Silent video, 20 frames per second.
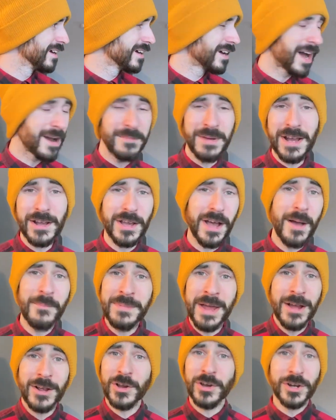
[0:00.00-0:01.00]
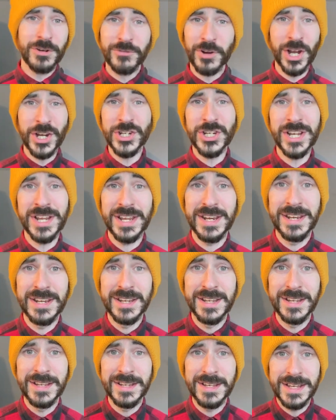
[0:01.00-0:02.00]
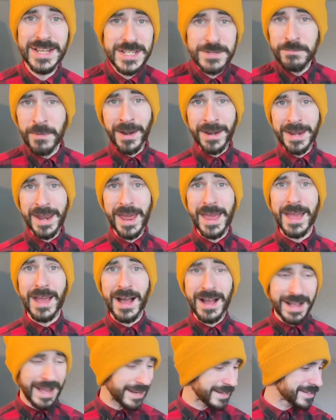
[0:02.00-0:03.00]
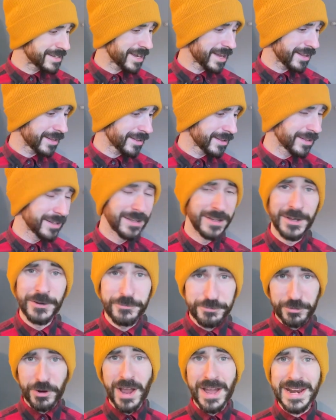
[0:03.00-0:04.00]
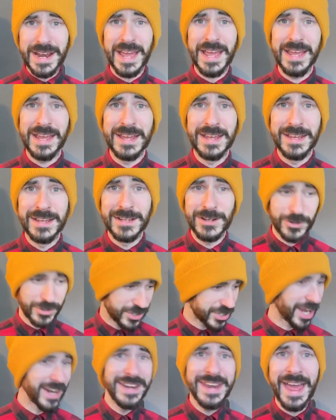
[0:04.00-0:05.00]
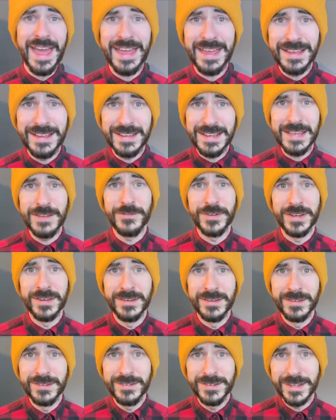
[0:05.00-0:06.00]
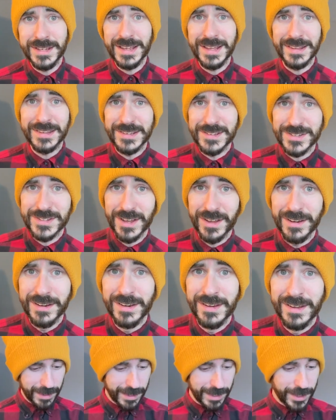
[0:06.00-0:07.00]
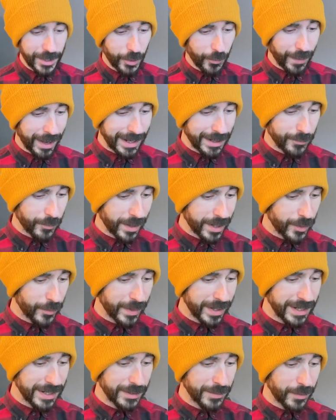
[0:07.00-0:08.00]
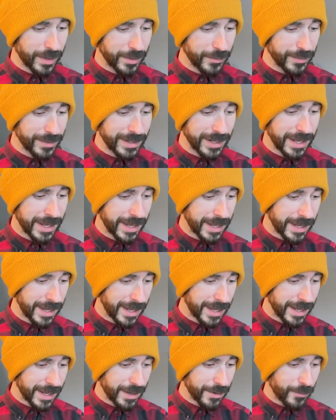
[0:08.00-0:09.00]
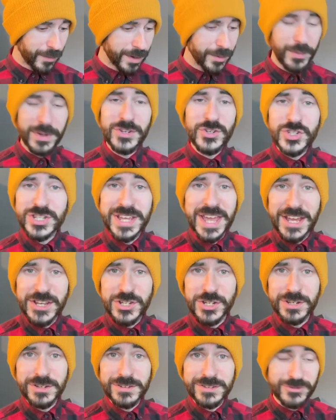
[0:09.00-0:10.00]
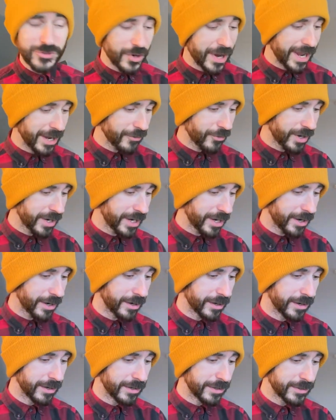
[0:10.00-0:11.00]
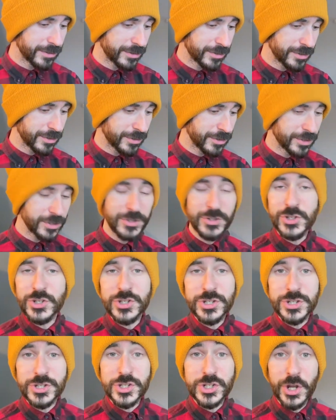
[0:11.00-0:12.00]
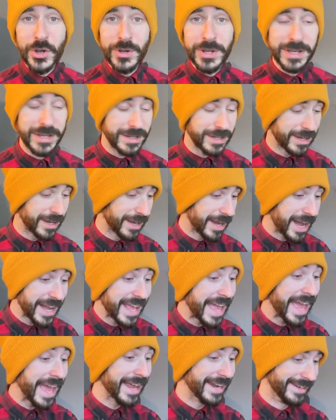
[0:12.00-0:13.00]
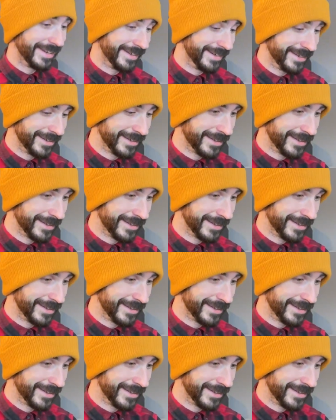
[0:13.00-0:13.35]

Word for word: I'm not, I'm not gonna rush it. It's Monday. I got until Friday or Sunday even to get this done. You know what? Why don't we, why don't we, why don't we just catch a dragon right here? Just to show you, I can.